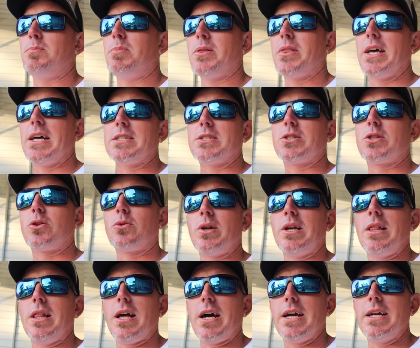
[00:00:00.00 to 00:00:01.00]
but that's
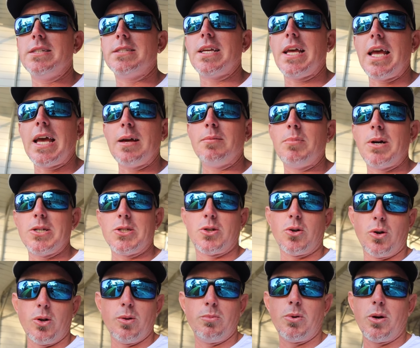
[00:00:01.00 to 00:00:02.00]
three lights and my
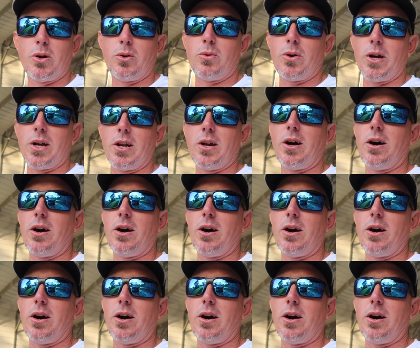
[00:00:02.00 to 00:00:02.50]
trolling motor running